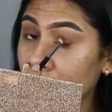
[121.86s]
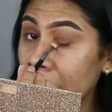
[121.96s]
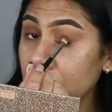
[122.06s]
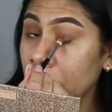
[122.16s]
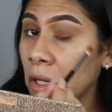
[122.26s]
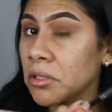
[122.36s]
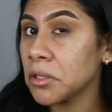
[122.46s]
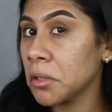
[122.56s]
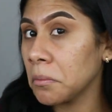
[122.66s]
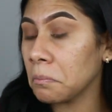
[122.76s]
work as a
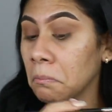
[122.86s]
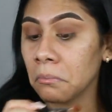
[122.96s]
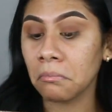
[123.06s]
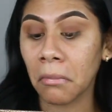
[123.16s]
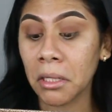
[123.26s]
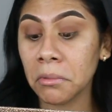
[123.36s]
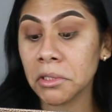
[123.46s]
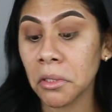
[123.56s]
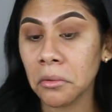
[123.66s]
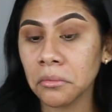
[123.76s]
bronzer? Maybe
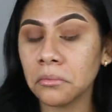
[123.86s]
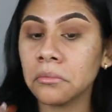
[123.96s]
so.